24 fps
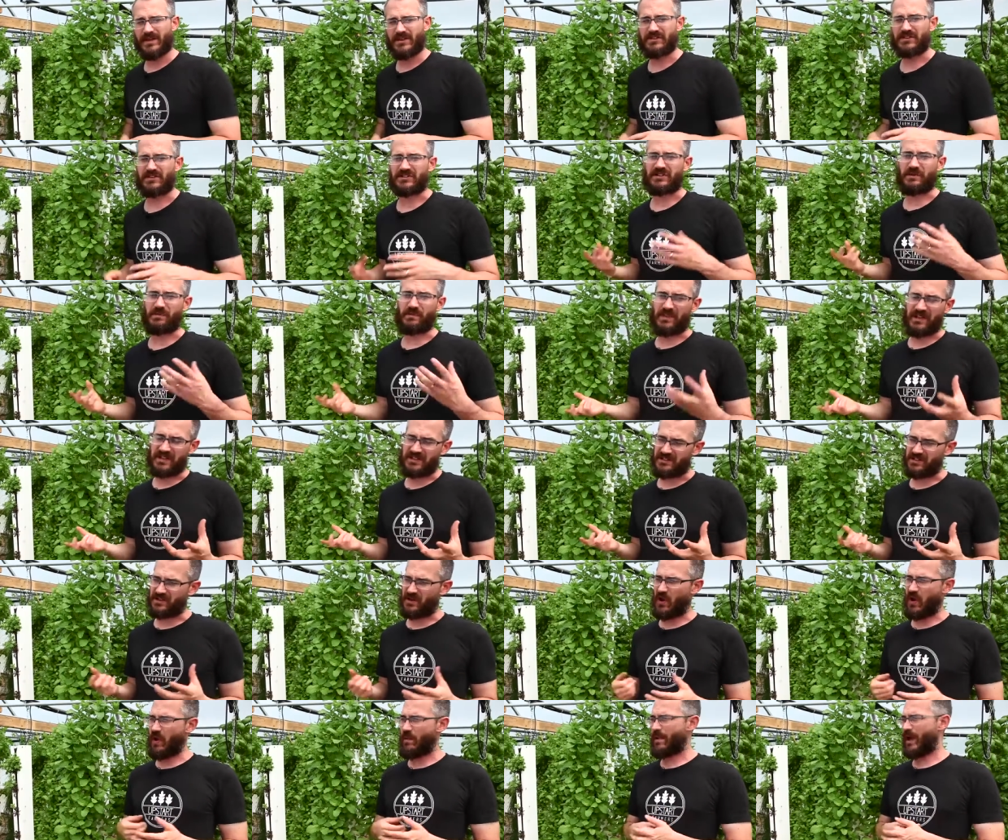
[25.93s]
So some things
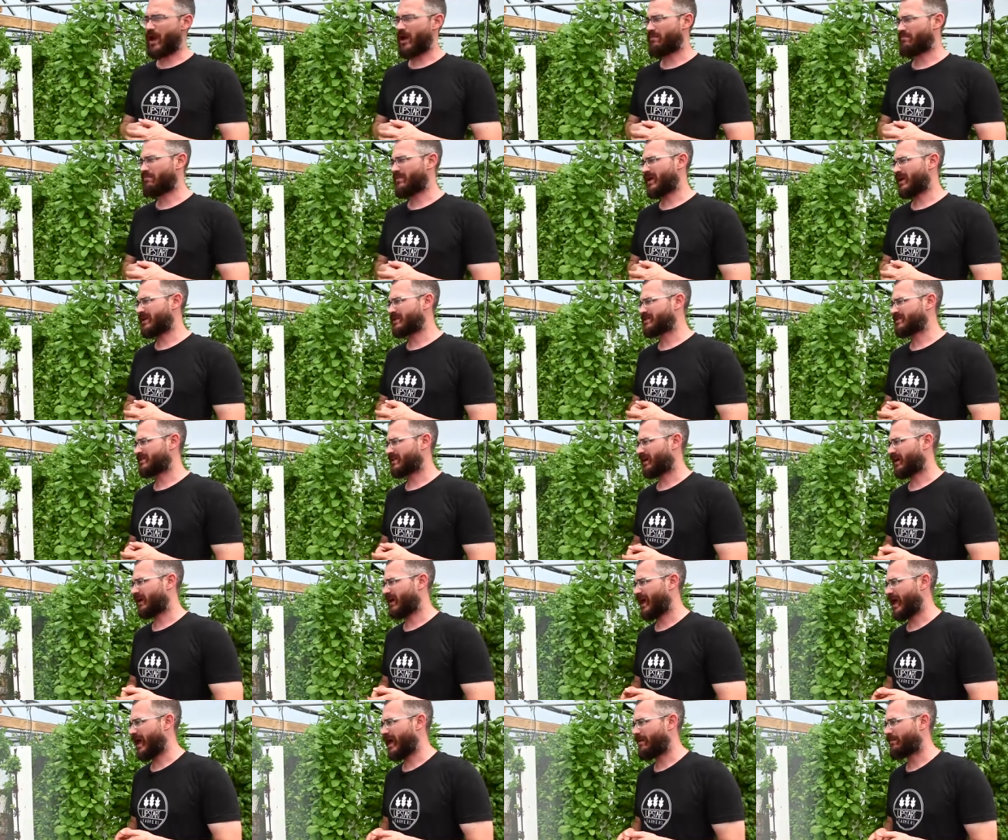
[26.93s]
to know about mint,
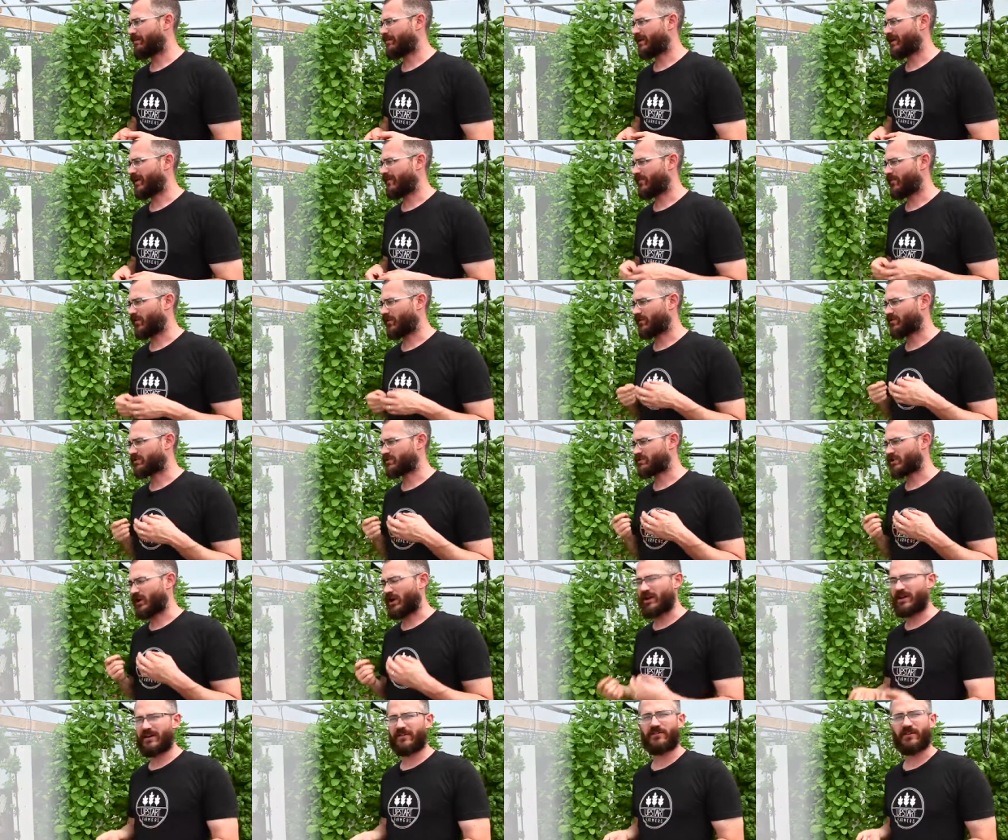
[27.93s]
um, if you're
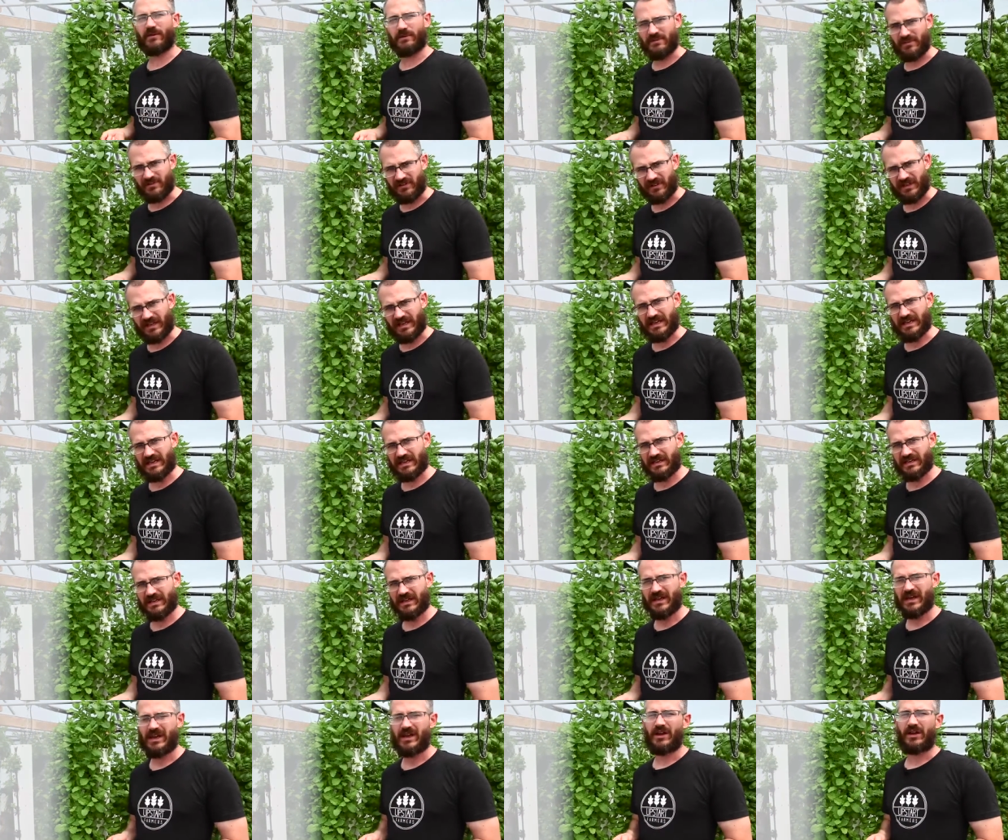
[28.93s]
starting from
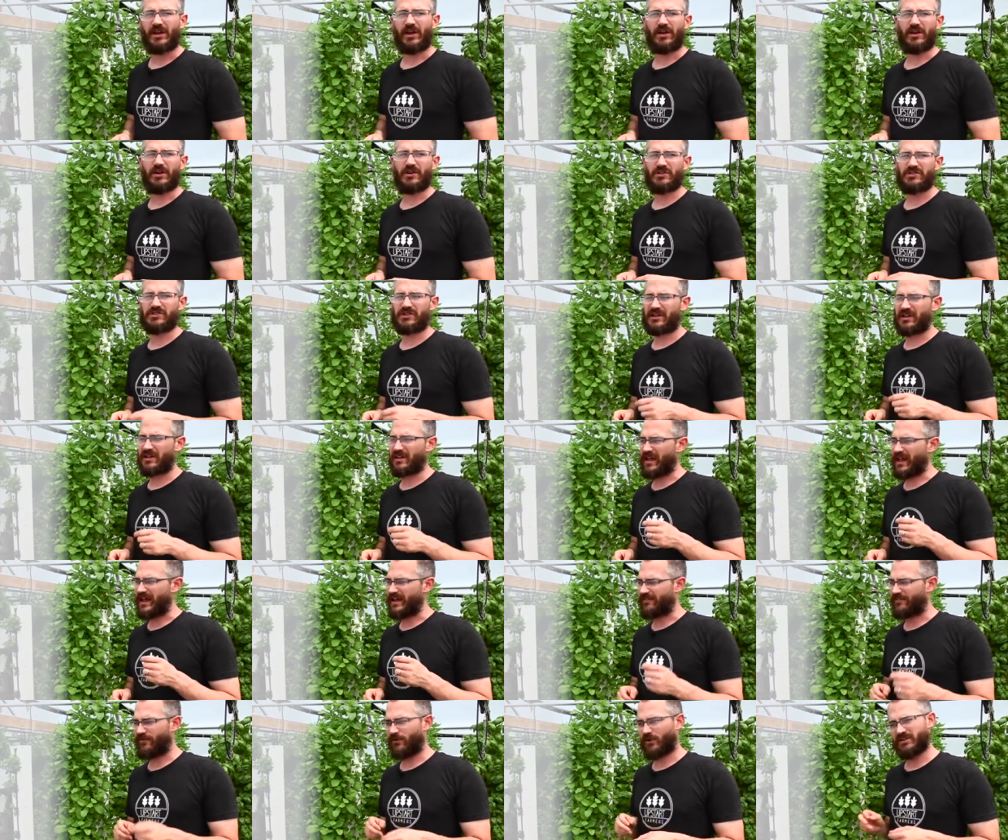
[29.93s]
seed, you're usually
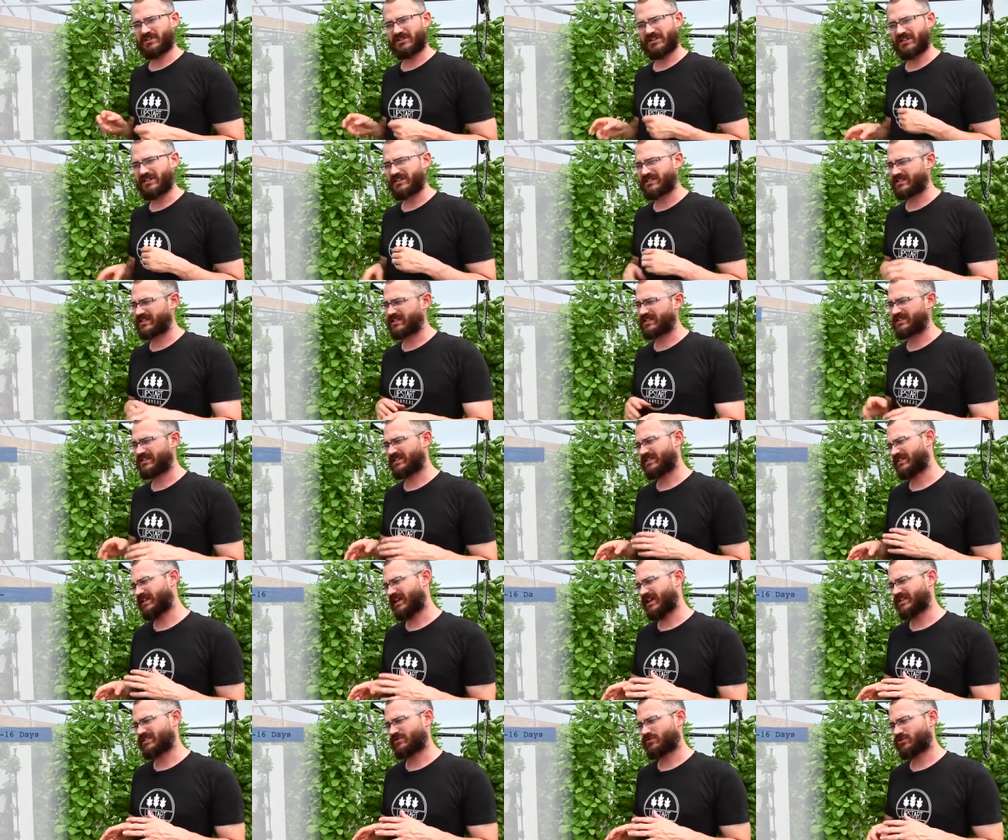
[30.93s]
like 14, 16
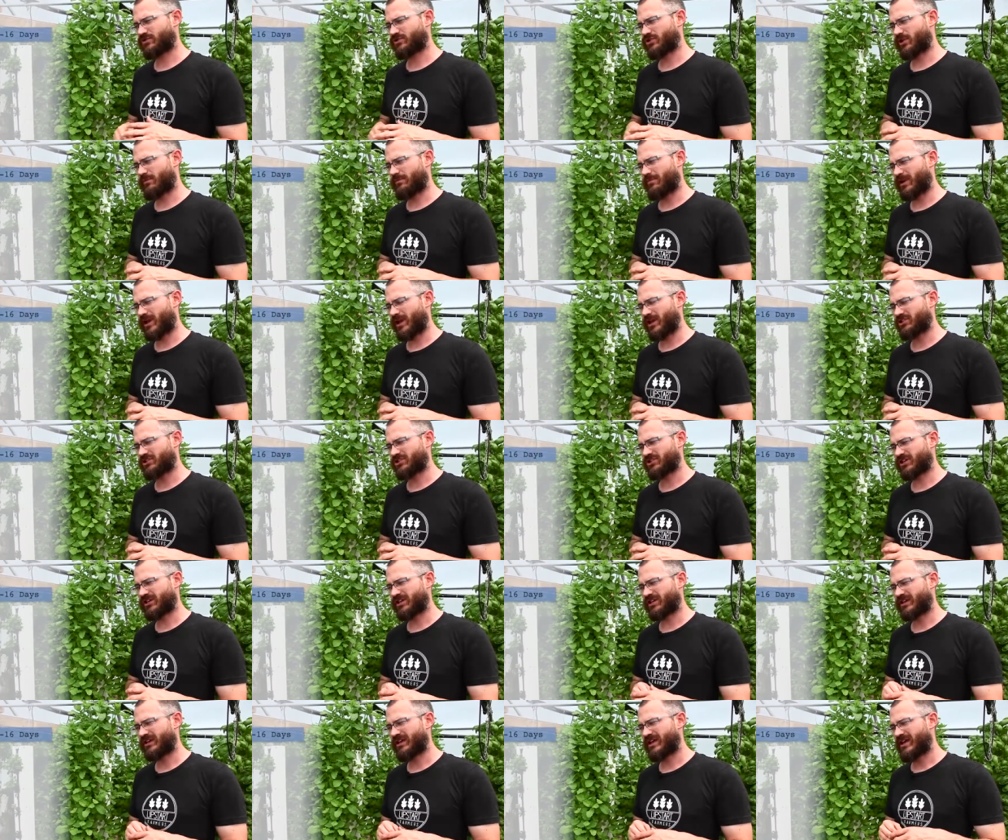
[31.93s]
days for
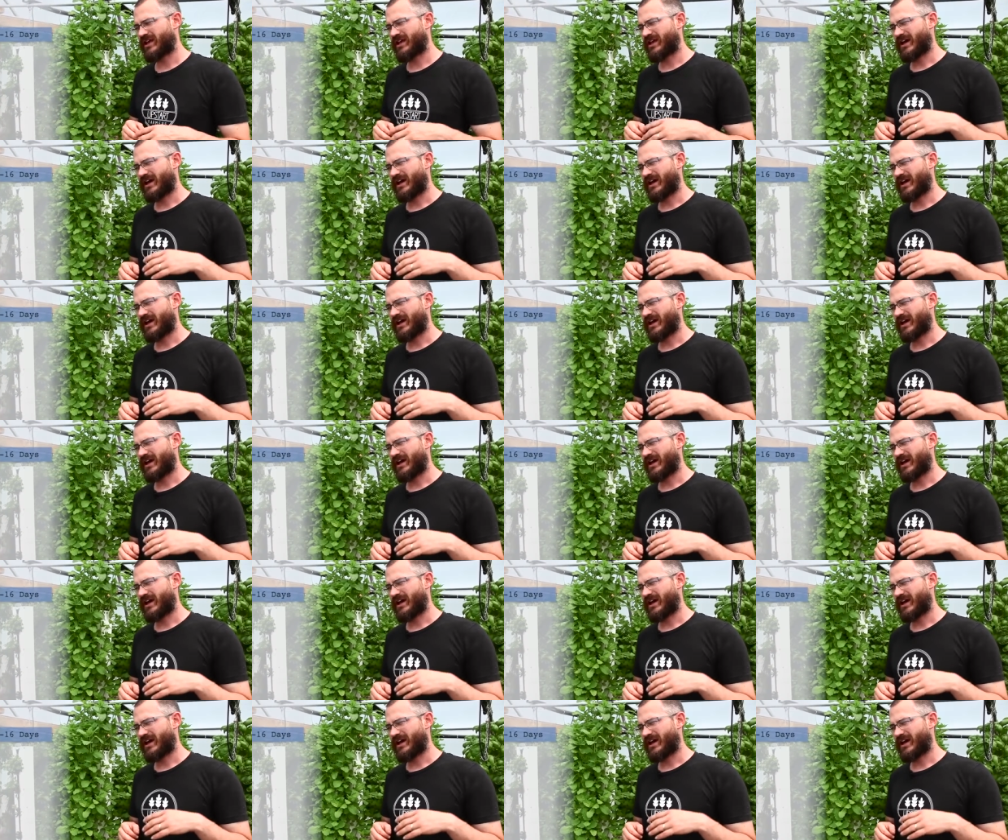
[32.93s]
germination,